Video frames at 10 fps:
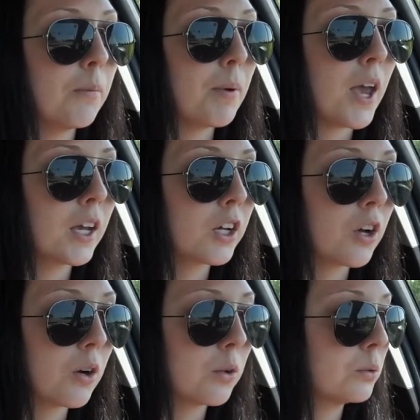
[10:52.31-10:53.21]
paying a
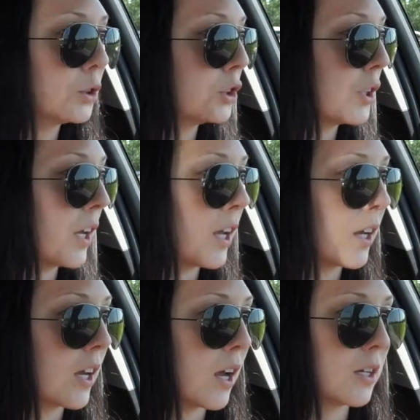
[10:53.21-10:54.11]
coach
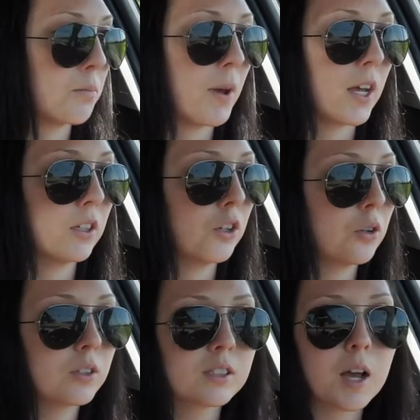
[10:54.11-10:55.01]
and paying to
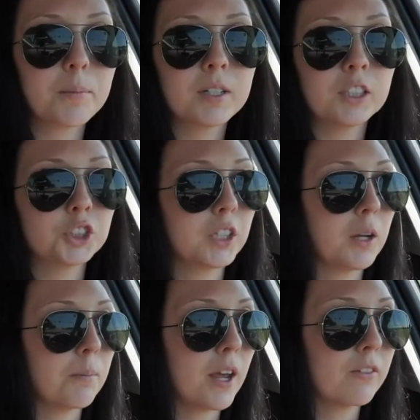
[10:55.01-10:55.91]
do this competition
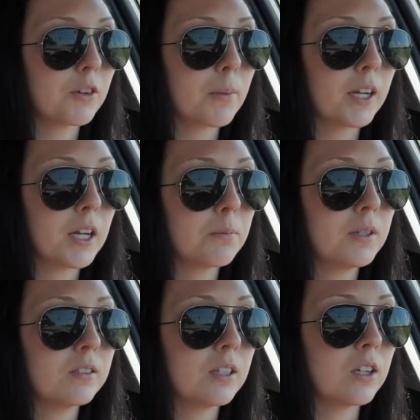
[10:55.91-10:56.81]
and paying for my
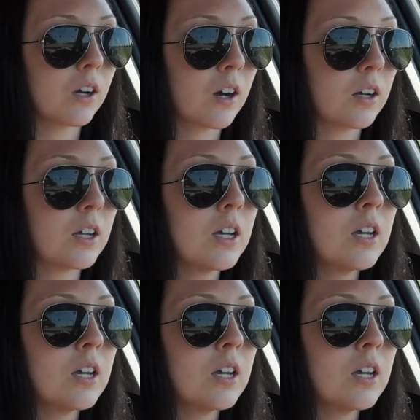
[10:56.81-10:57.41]
NPC card